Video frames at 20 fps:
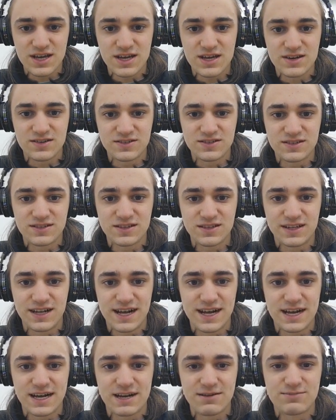and
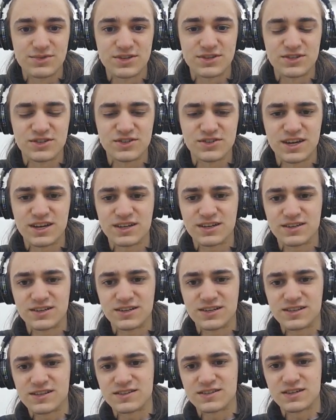slabs and just kind of
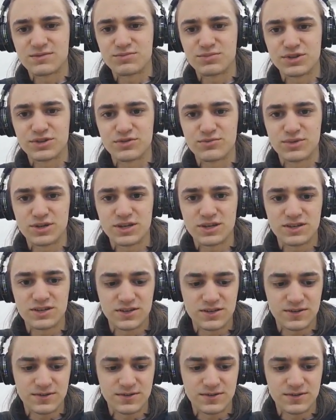clean this up a little bit.